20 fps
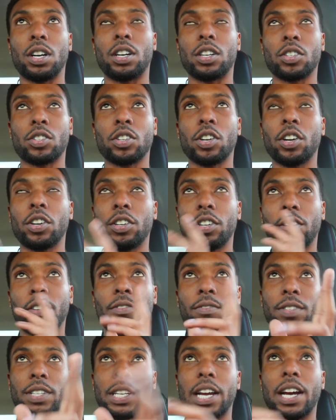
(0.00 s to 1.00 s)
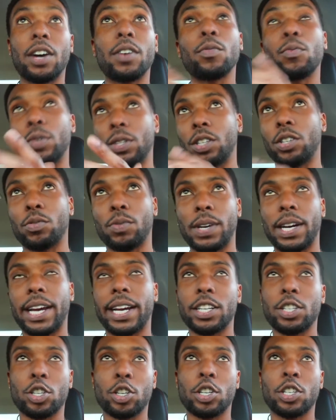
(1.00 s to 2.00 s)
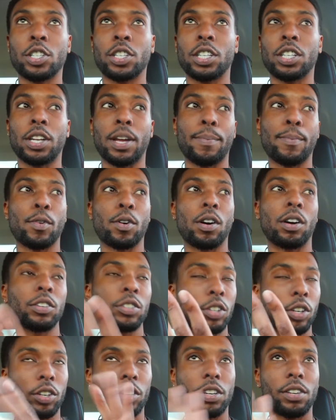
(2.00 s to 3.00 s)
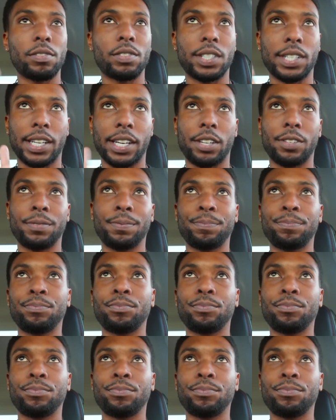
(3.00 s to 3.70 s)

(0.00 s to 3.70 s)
alternative sound, which is what X calls it, that more alternative sound.